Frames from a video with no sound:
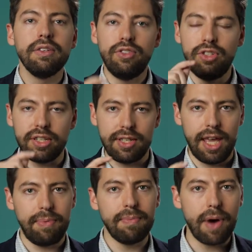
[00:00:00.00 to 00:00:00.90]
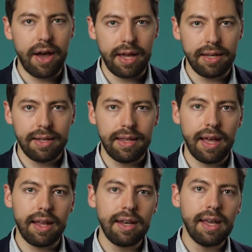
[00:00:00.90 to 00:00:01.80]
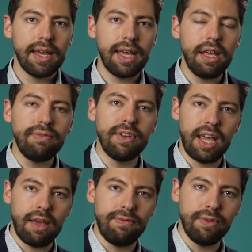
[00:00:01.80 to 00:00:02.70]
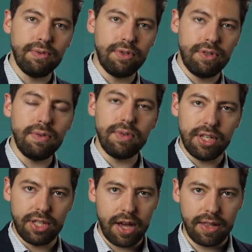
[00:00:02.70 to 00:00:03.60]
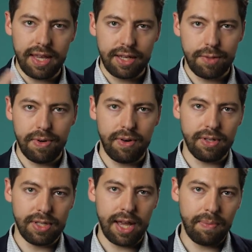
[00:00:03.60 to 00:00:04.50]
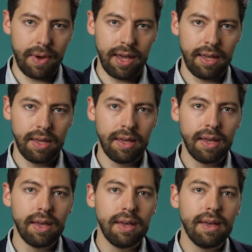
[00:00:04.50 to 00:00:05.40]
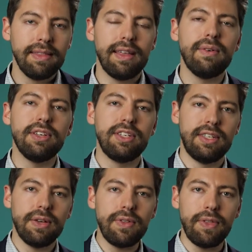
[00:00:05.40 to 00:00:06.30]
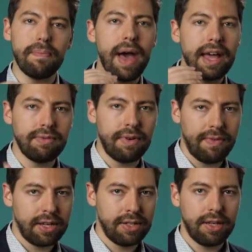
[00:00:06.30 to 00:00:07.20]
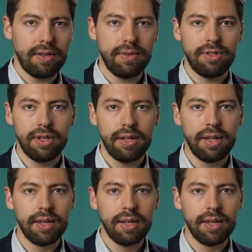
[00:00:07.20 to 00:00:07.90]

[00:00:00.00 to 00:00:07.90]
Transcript: Just keep in mind that even if you do design the experience that way, there is still the matter of execution.